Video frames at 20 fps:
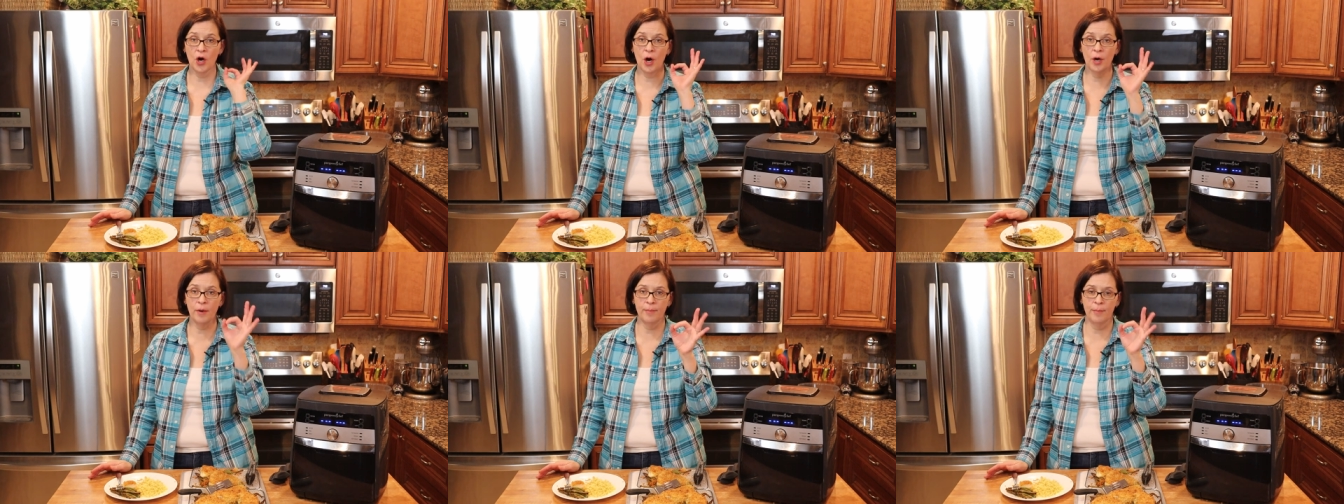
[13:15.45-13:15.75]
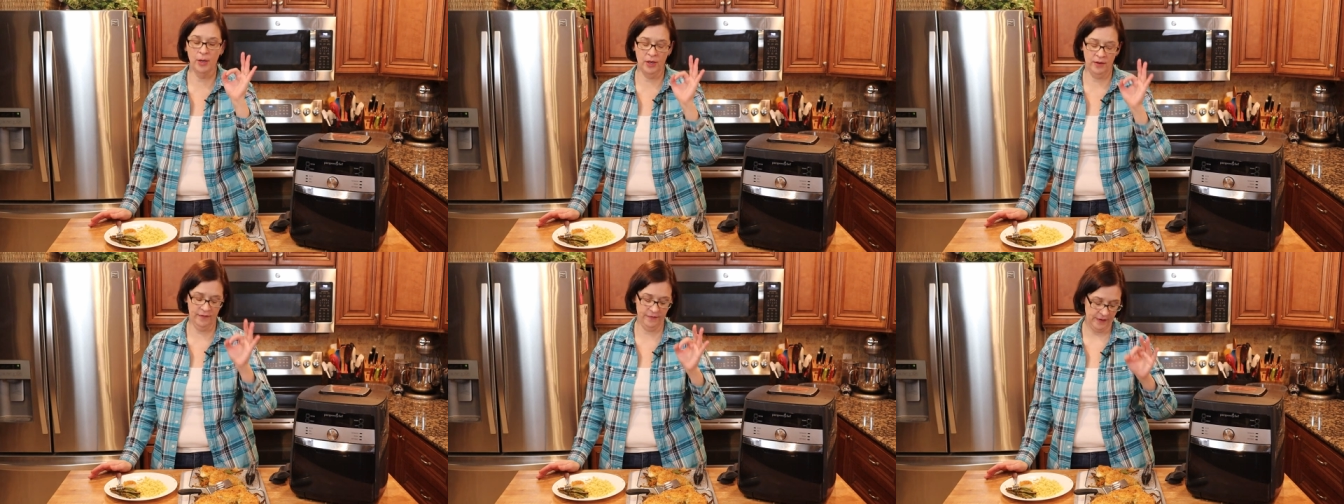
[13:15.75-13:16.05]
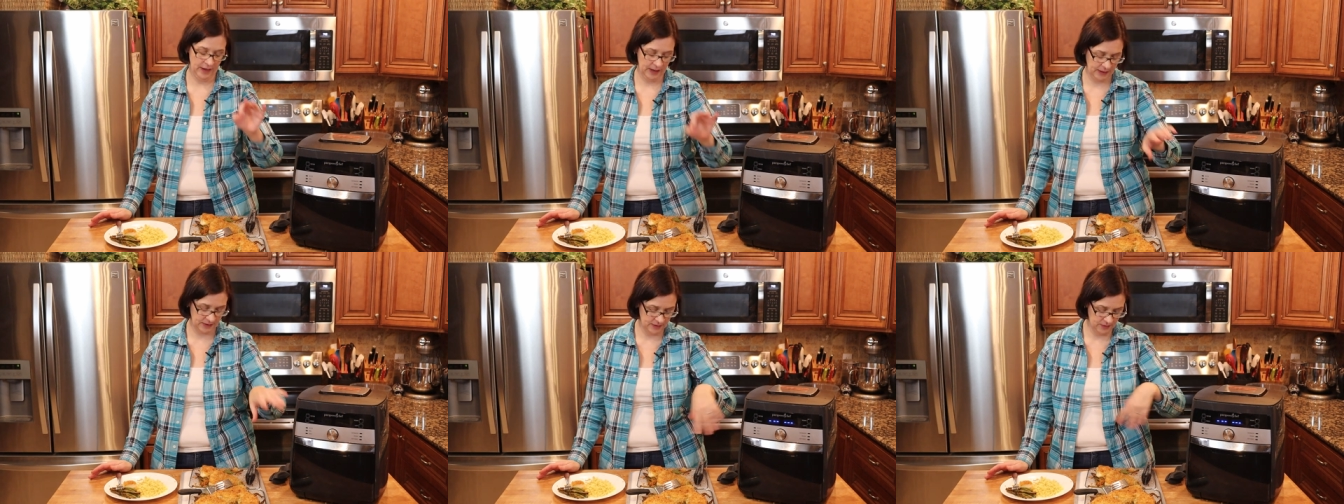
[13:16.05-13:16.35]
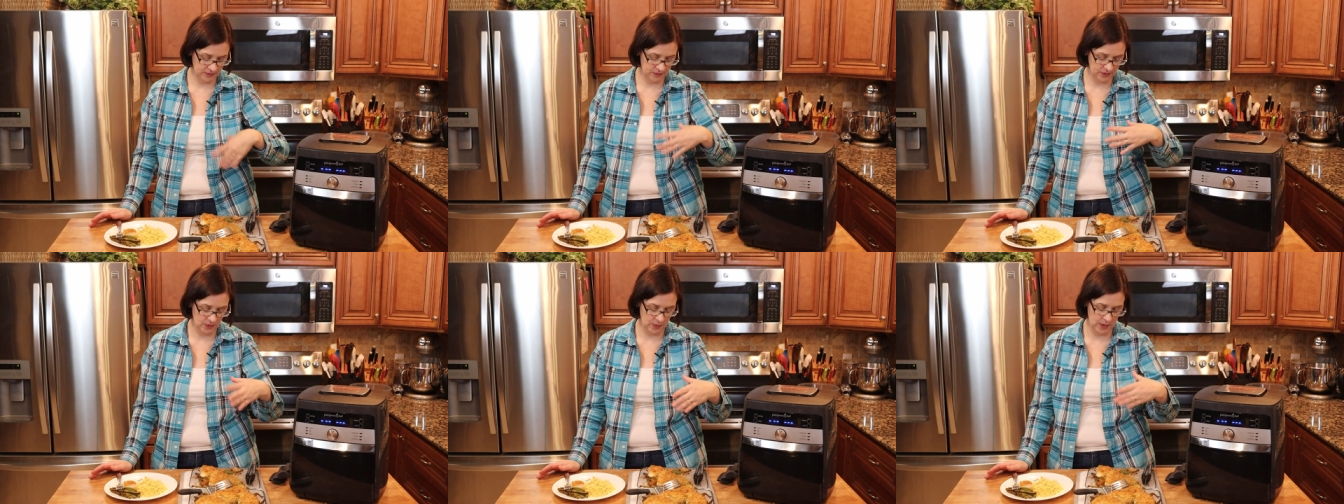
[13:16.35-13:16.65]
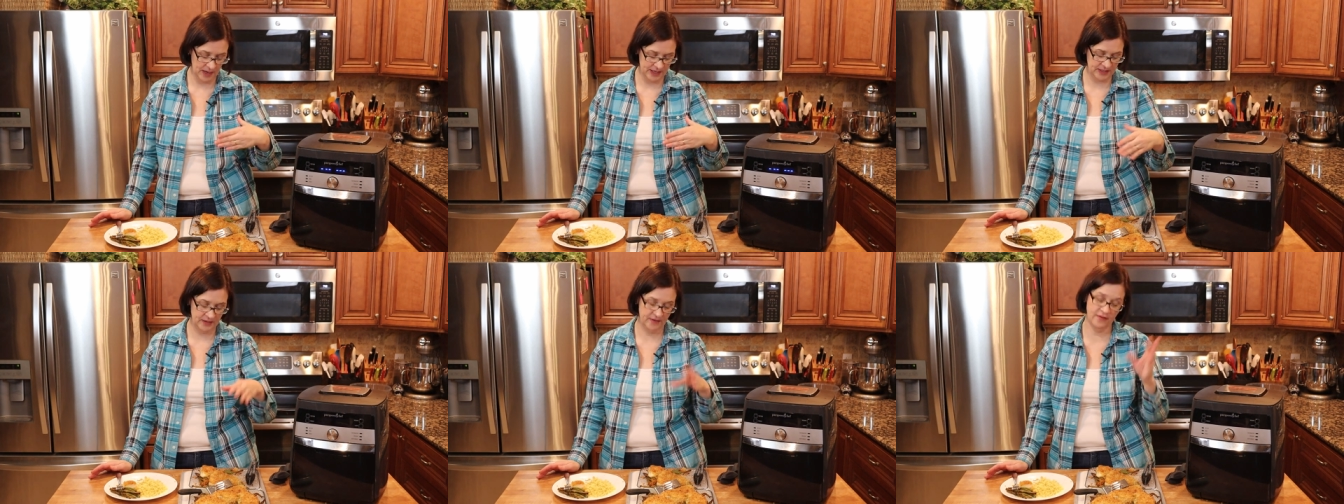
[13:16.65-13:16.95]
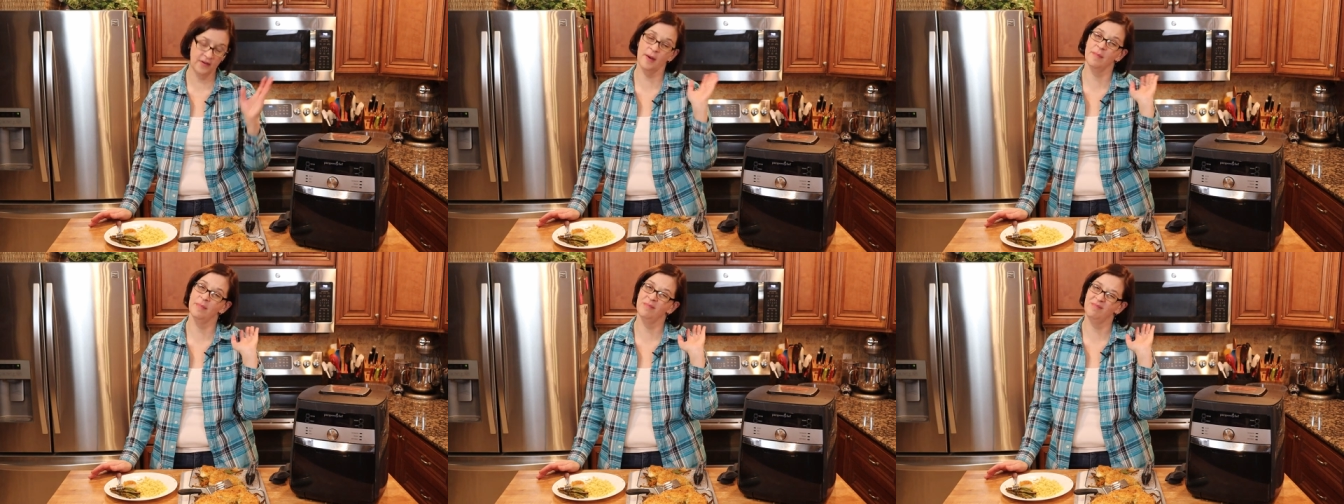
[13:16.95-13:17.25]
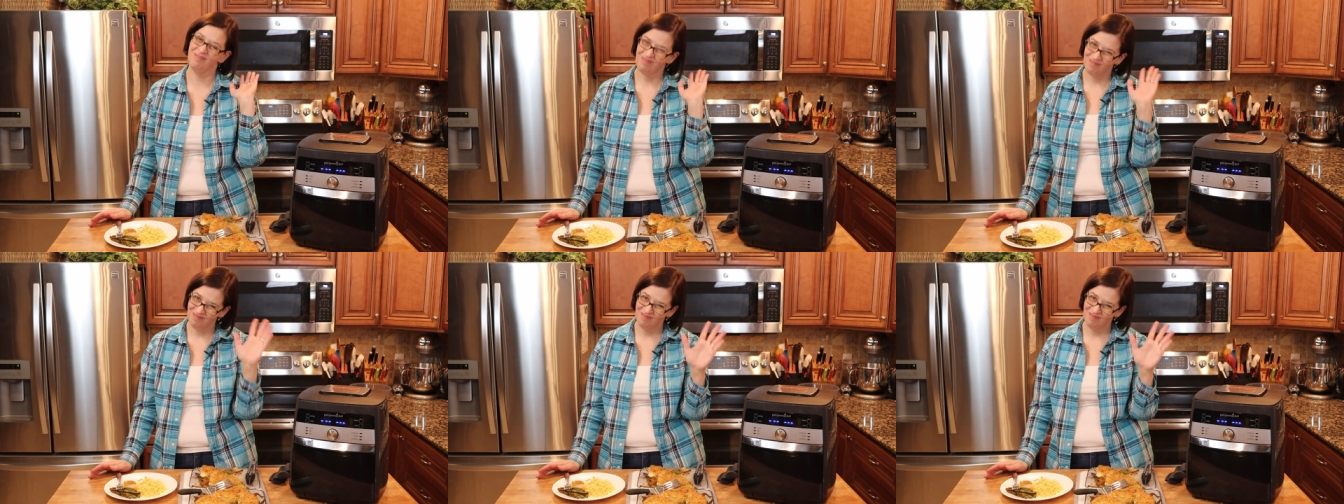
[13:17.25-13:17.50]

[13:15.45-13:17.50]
are perfect. The rest of them,